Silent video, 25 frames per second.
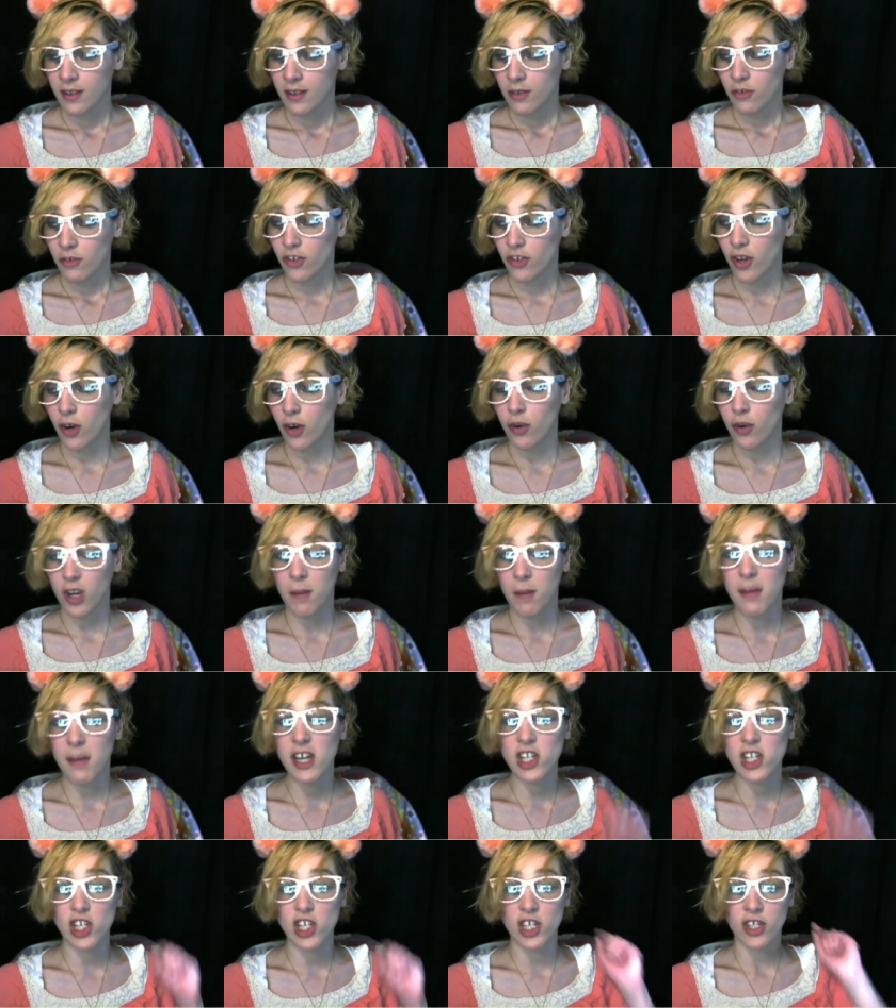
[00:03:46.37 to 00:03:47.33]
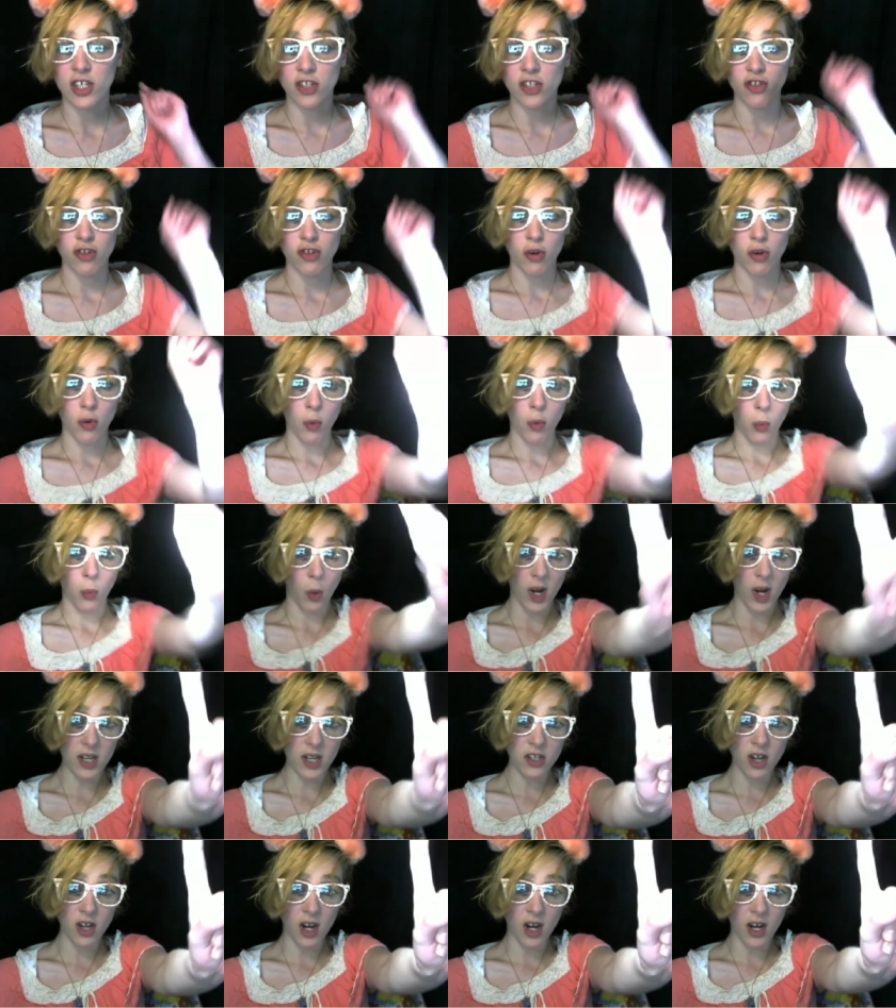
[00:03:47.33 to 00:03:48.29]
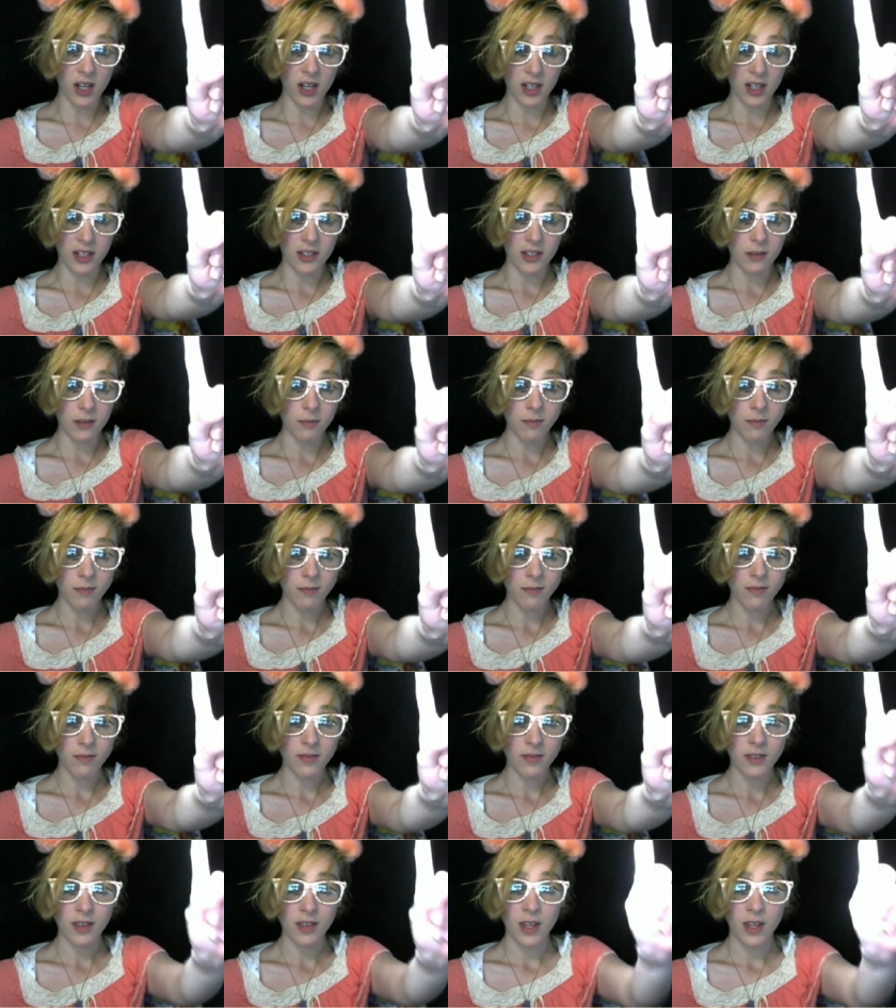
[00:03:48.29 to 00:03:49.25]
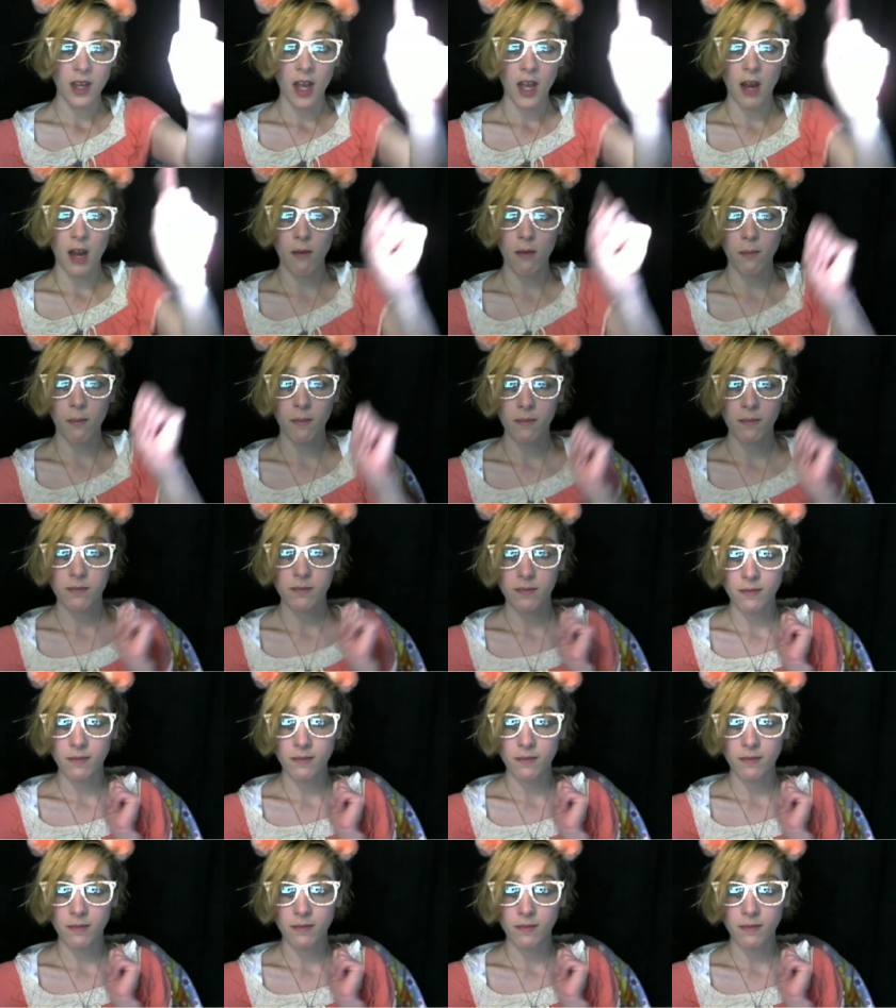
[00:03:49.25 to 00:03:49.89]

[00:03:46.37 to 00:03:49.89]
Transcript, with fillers: so commissions, one dollar, and